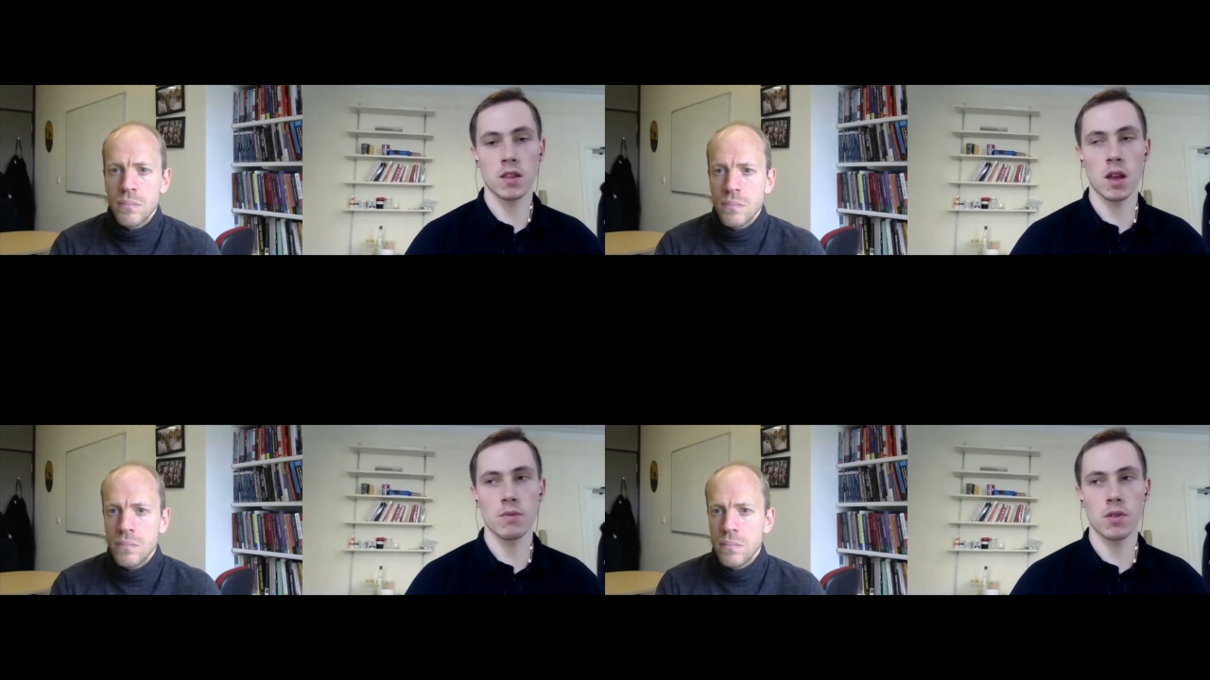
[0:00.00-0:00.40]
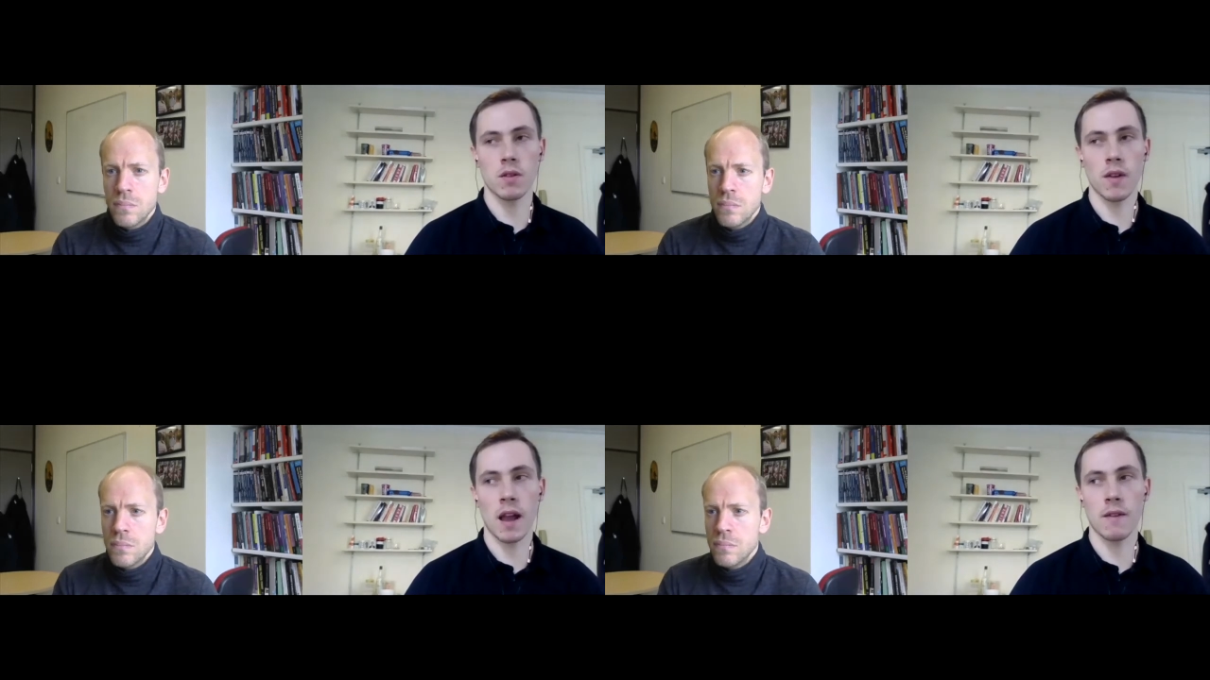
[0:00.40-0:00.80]
Speaker 1: terms
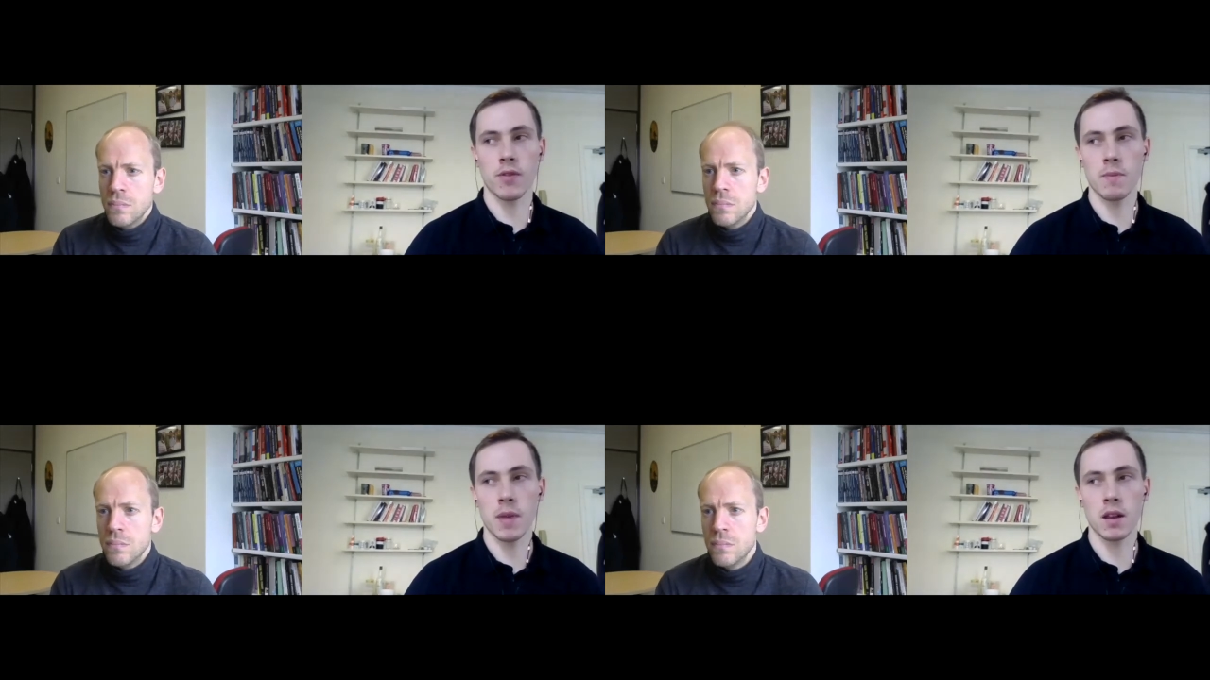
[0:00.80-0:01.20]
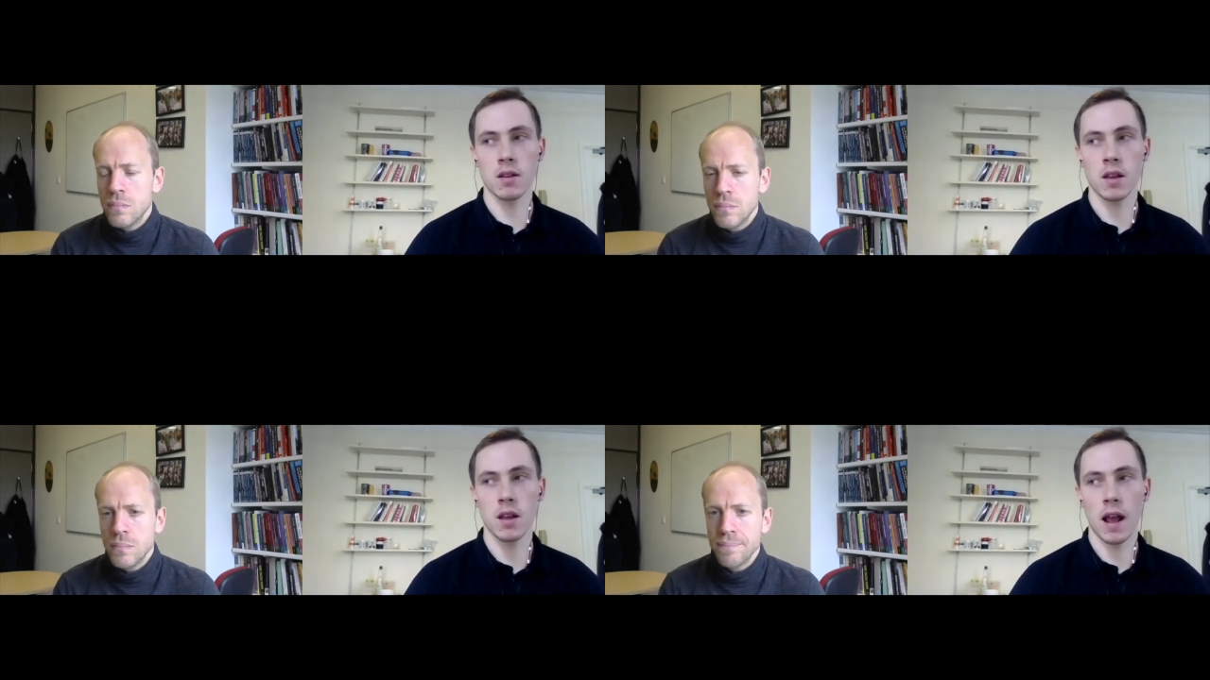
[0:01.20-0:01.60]
of have they
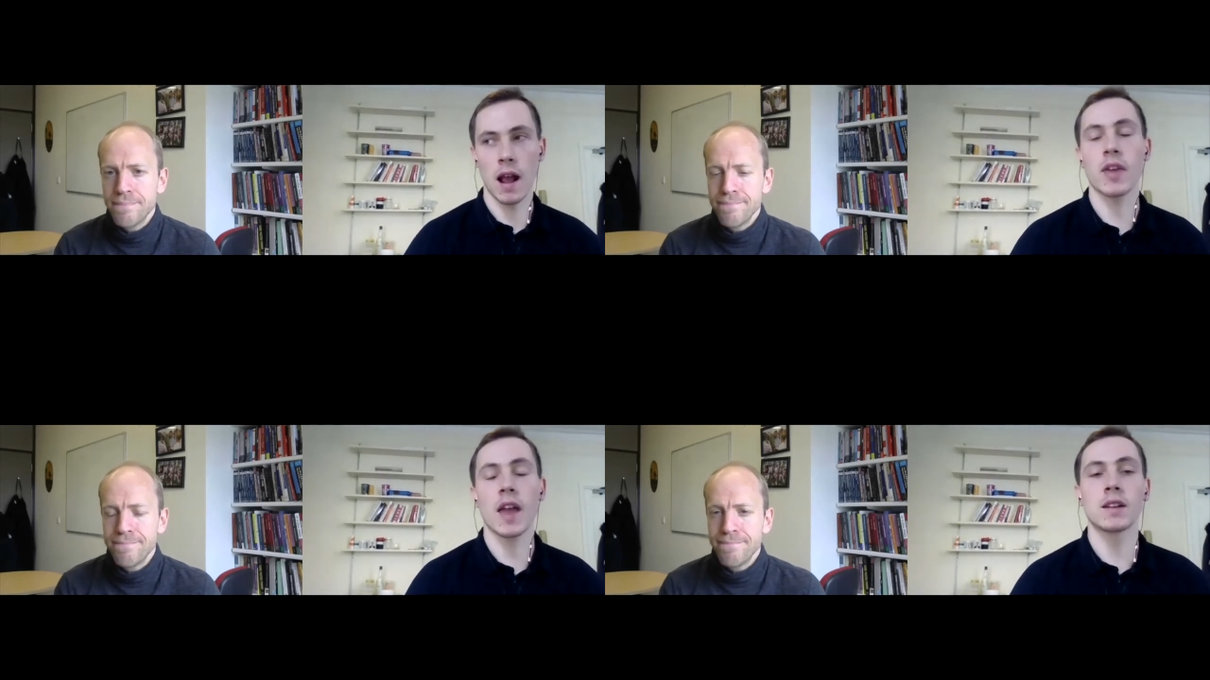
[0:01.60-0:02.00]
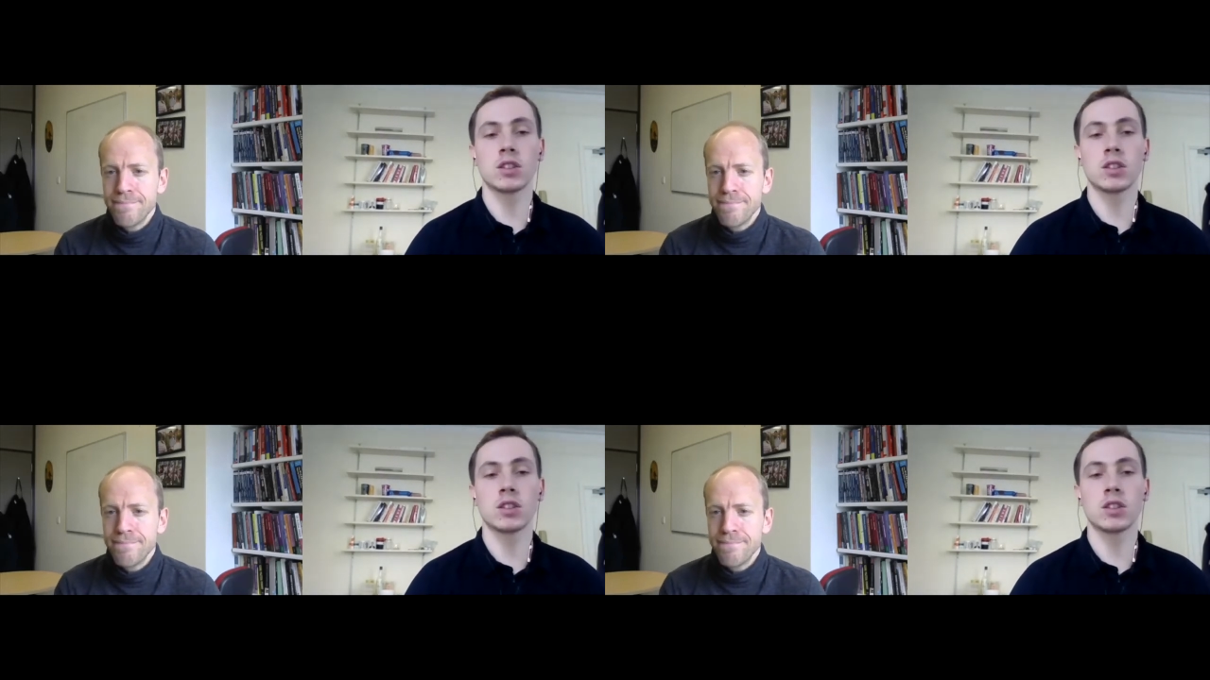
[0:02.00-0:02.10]
been have they had